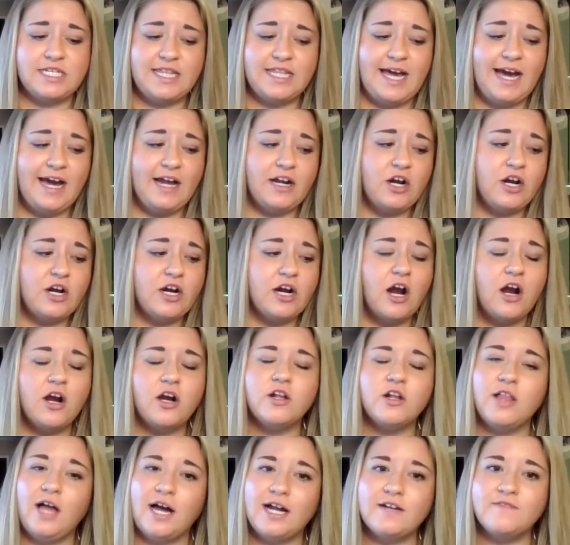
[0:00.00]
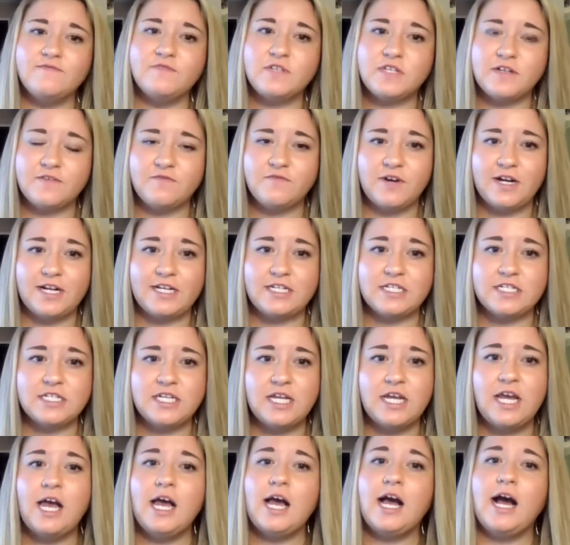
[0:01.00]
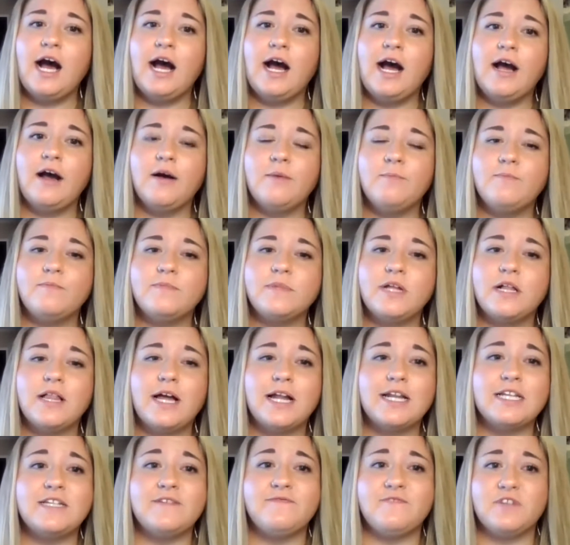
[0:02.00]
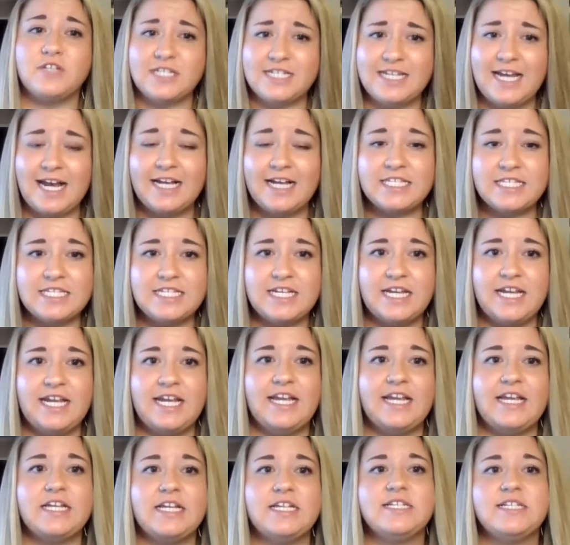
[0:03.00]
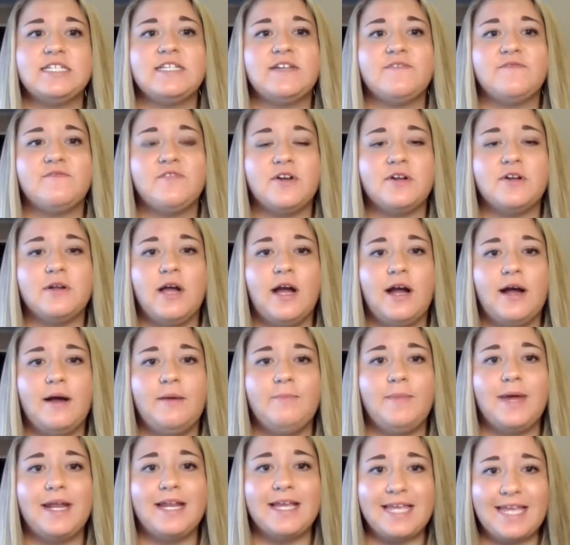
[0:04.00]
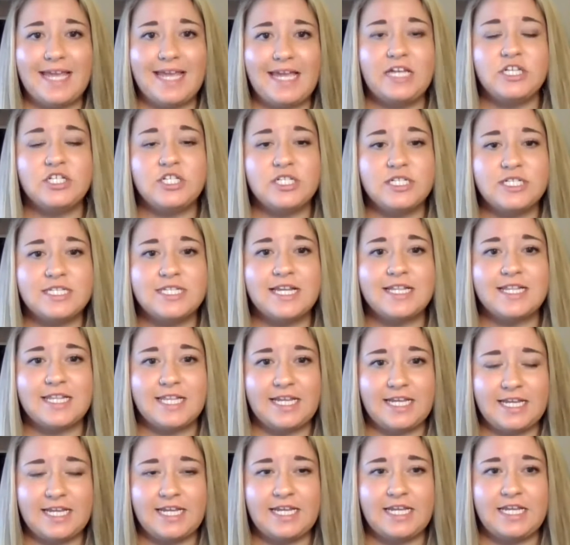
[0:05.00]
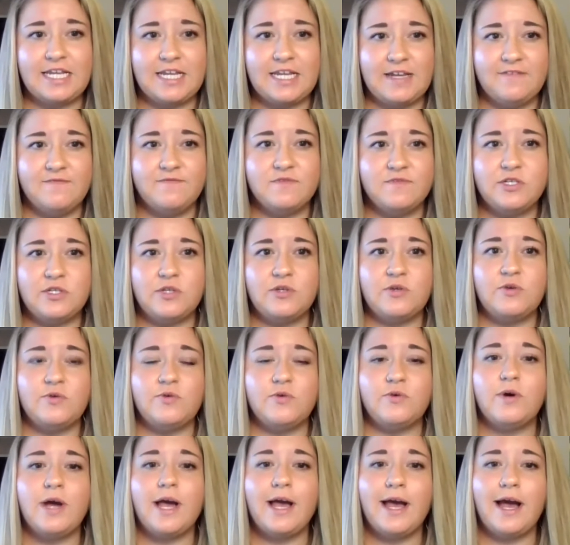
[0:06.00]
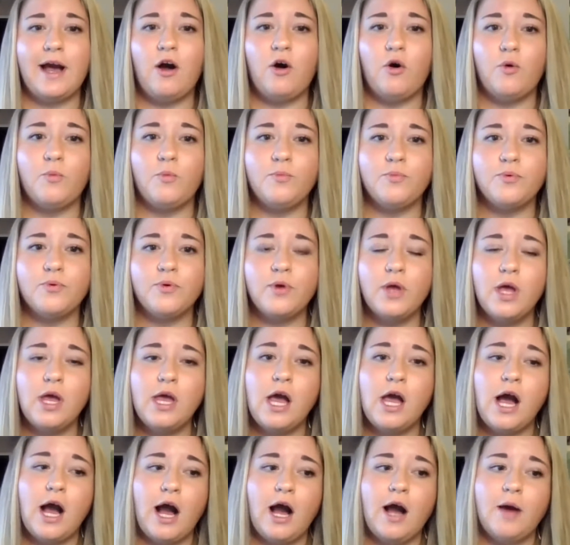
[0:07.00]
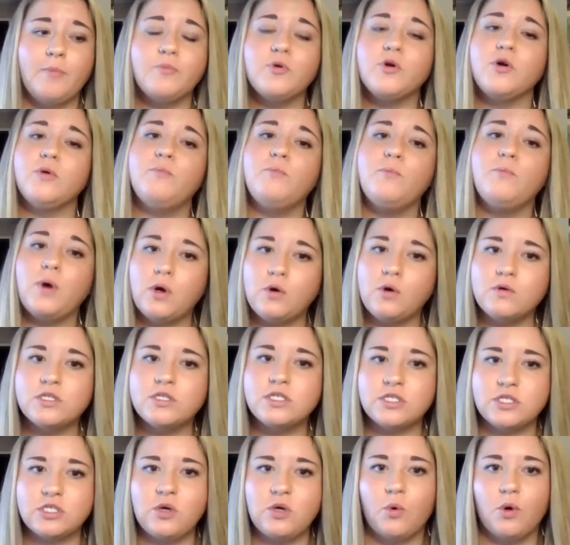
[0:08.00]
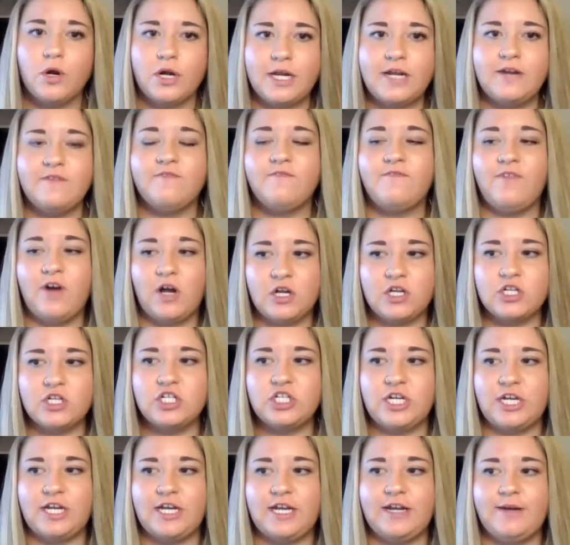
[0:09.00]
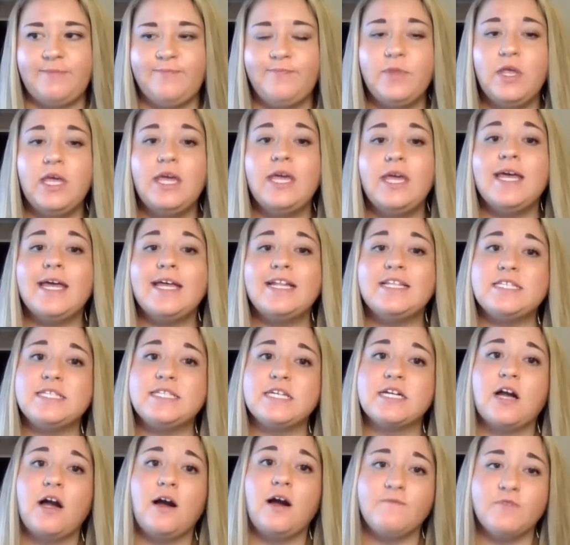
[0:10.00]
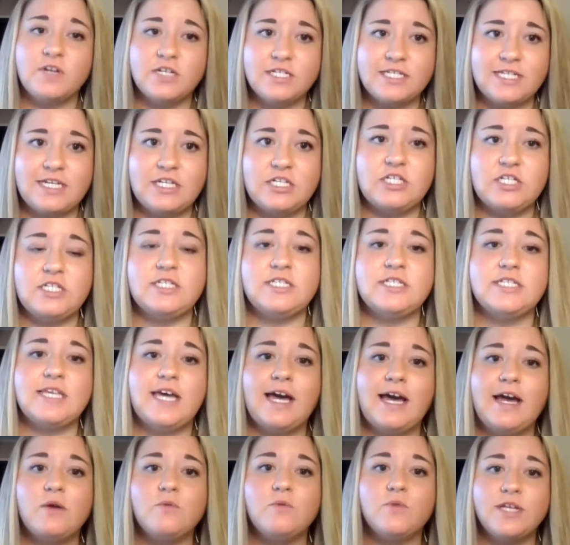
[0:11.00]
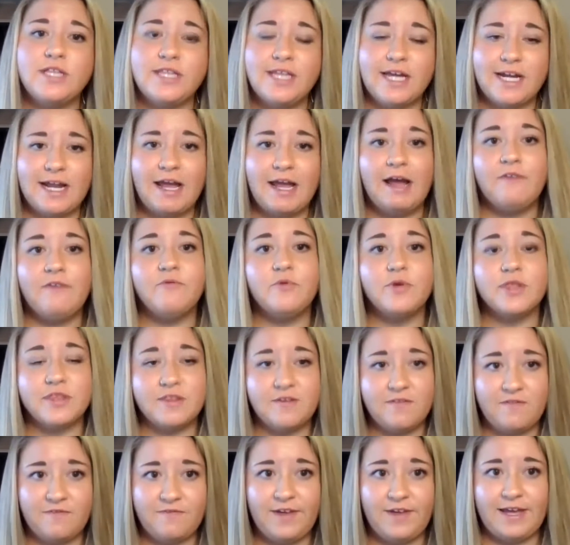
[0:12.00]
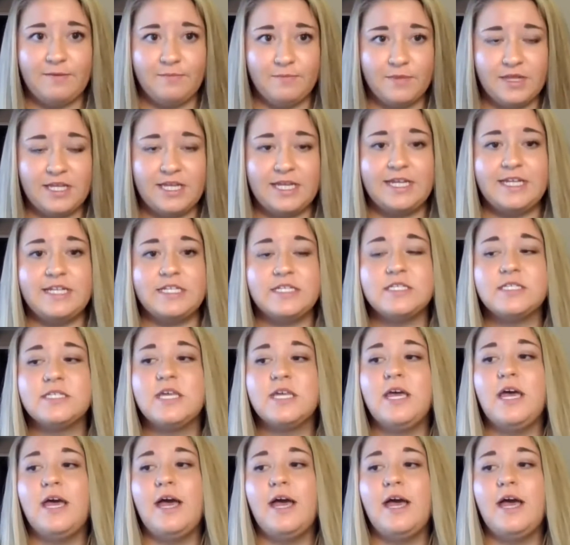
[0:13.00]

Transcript: that are a lot of different testing, different medications that they can give to help promote organ function. It's the conversations that we then have with the families.